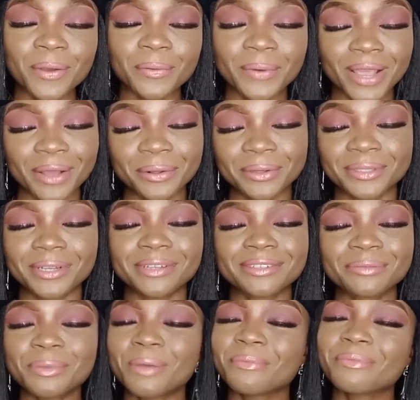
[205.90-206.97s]
wait, hold on.
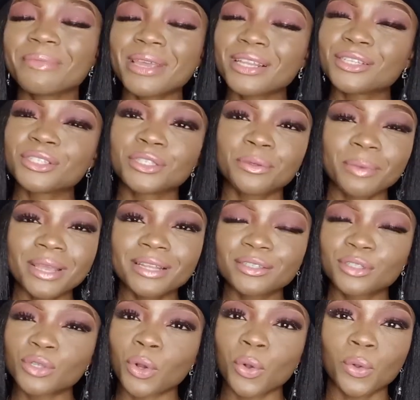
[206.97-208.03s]
You mean
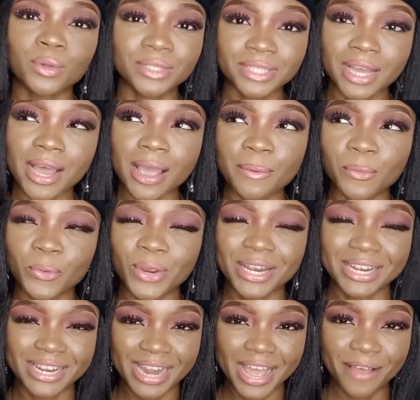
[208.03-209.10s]
the whole time we
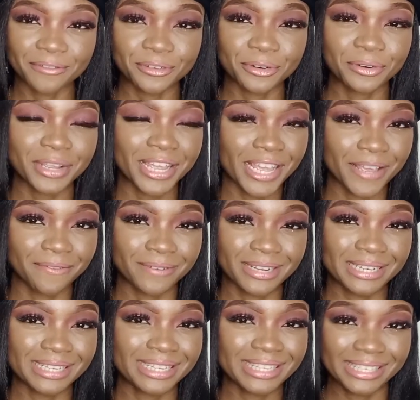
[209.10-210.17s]
never
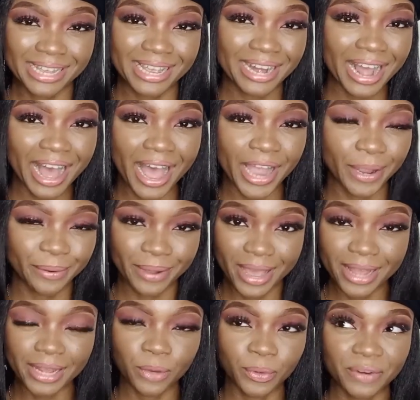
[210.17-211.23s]
even said hi or
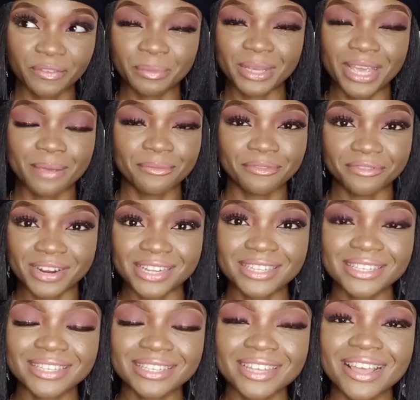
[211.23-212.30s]
hello and became
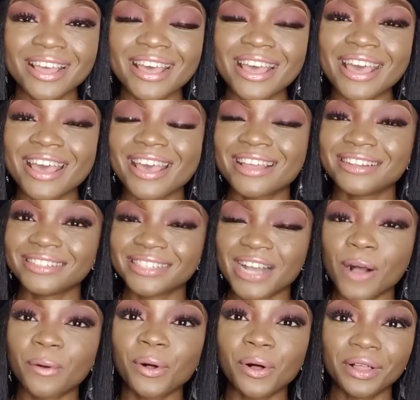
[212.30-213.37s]
friends? And
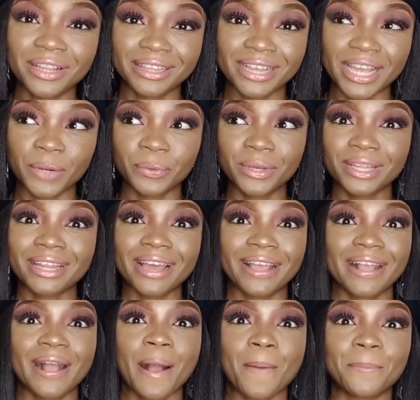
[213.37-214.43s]
now online, we're
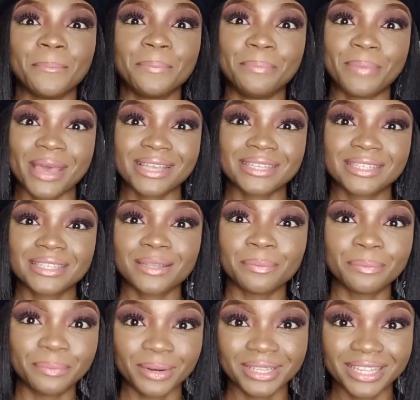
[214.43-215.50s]
like best
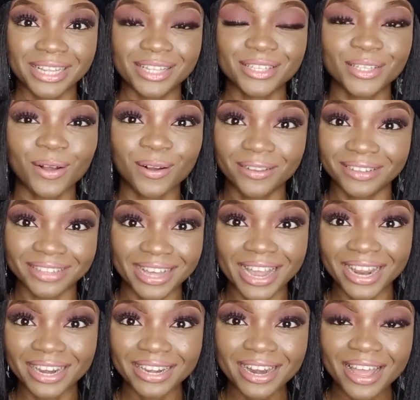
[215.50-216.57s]
buddies
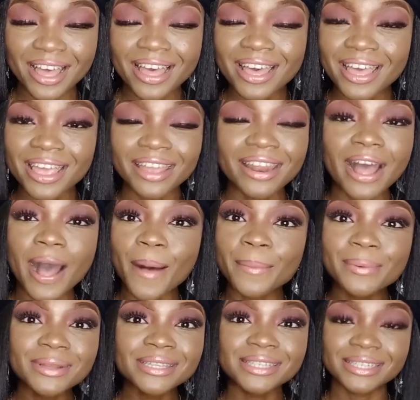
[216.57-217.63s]
online. It
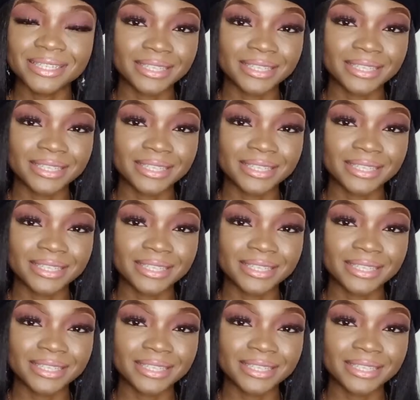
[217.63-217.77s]
happens